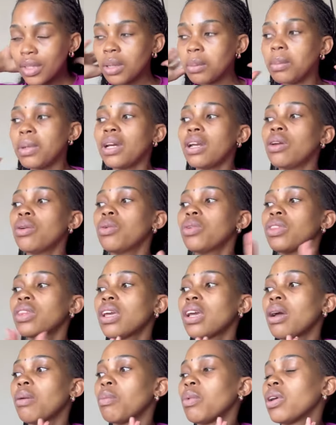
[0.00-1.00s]
But I don't
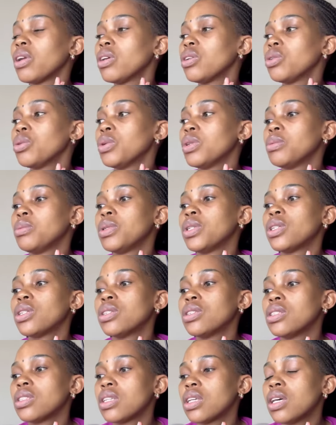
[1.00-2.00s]
think I'm going to do it
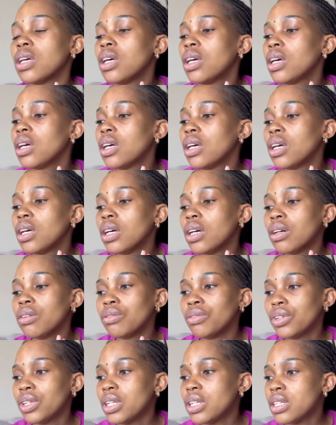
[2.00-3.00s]
because I'm
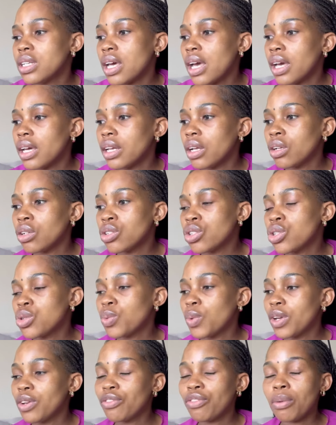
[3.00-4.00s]
really tired. I'll just
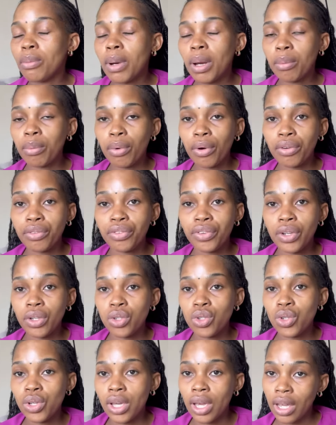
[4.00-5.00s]
wait for my boyfriend
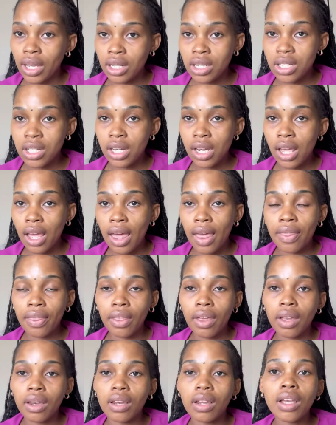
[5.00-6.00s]
to get here and
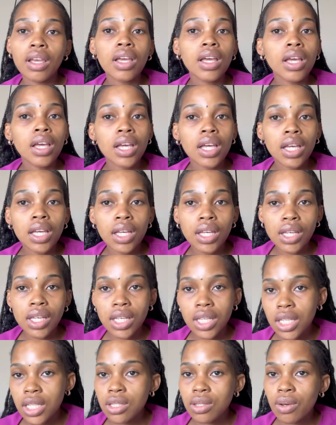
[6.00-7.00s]
then
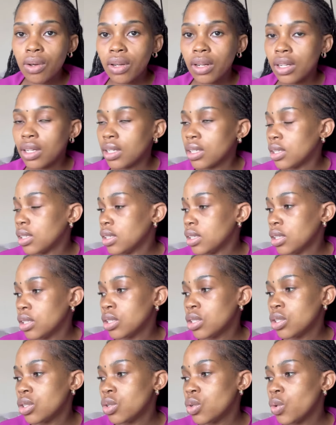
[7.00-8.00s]
he's gonna
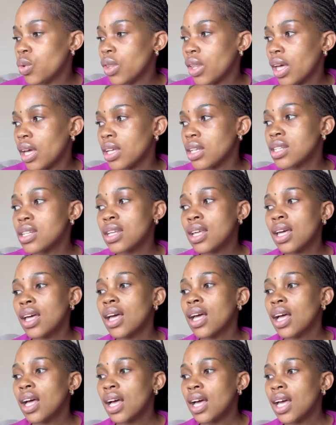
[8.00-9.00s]
do that.
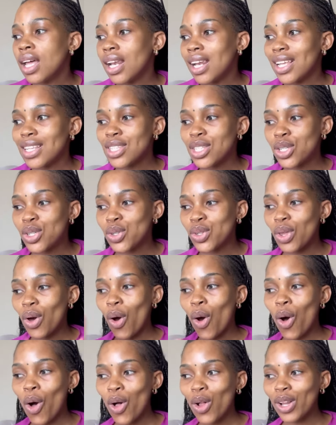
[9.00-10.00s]
Let's do the
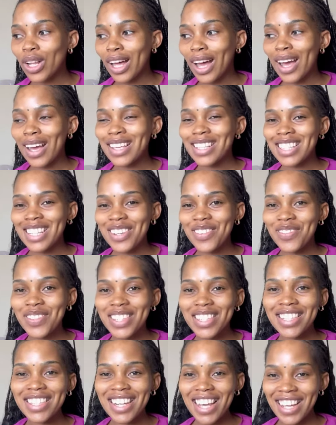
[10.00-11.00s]
haul, guys. Let me
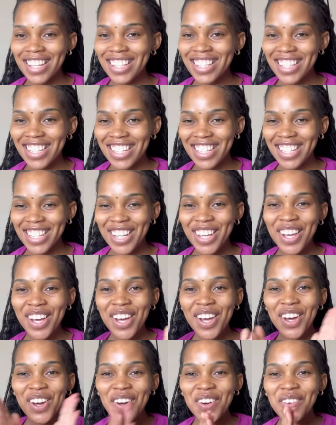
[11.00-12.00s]
start
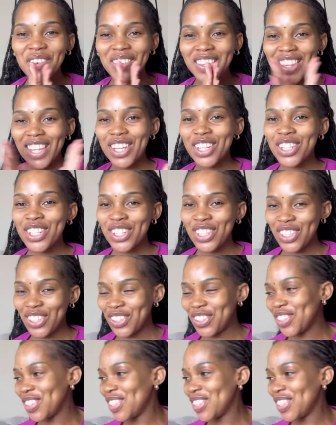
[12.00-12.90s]
with the shoes.